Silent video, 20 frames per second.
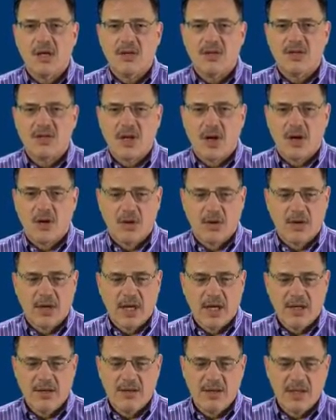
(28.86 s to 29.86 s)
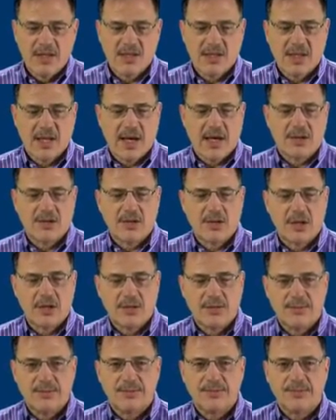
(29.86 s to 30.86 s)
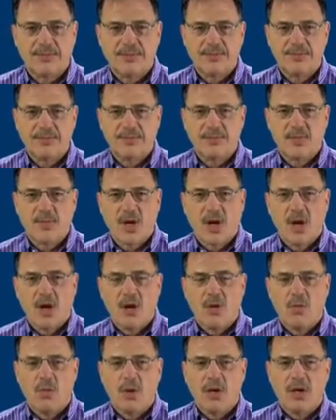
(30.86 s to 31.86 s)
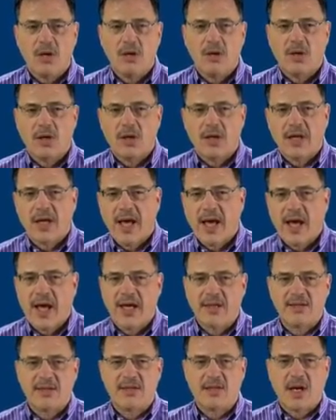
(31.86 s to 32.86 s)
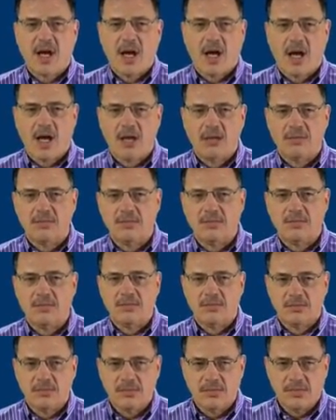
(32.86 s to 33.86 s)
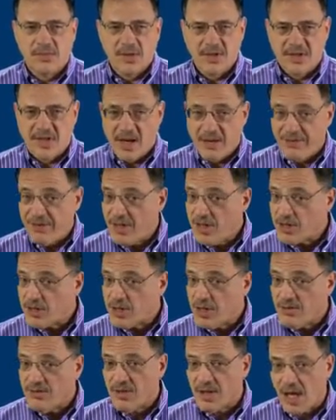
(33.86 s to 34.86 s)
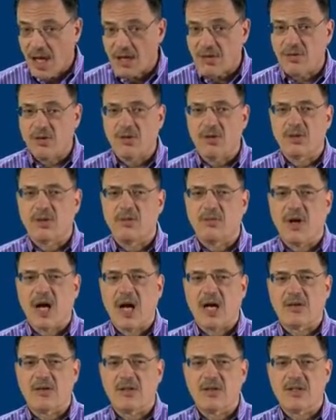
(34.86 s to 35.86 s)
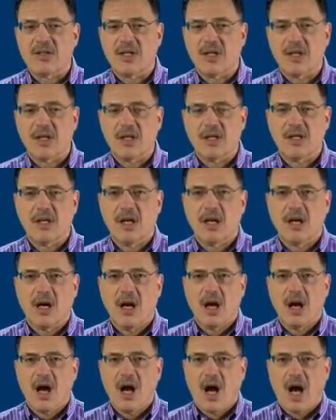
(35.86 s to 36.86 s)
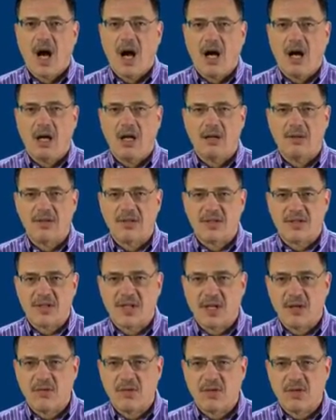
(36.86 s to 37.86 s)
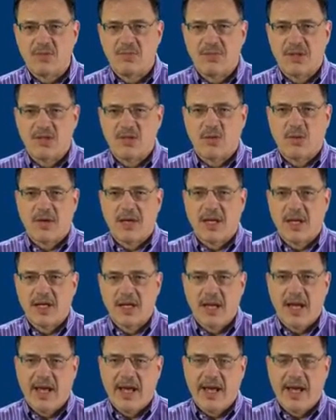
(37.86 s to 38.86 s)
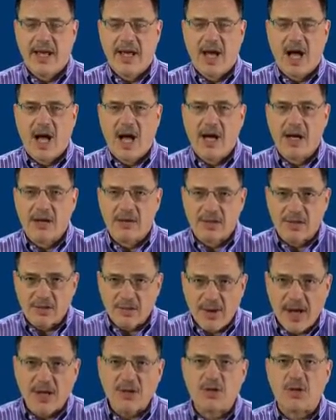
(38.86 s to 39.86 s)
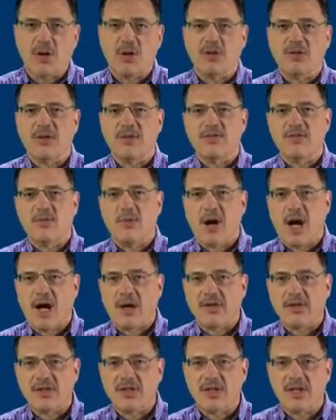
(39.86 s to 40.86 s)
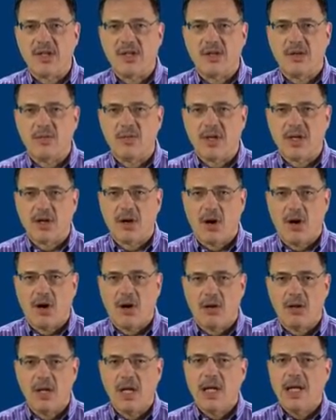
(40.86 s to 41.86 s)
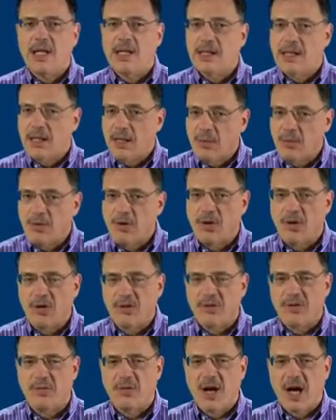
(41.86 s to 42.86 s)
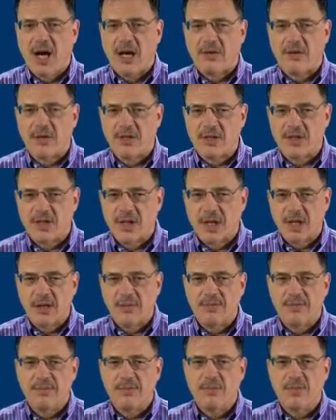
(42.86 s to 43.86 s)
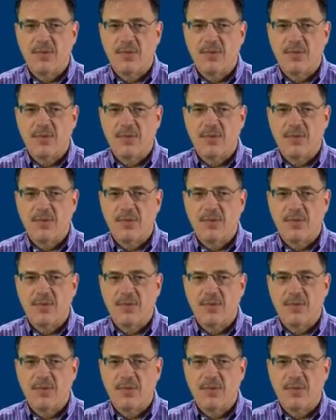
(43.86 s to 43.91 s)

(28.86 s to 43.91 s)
So in this lecture, we'll look at the definition of electoral democracy. I'll distinguish between a higher threshold of democracy that we call liberal democracy.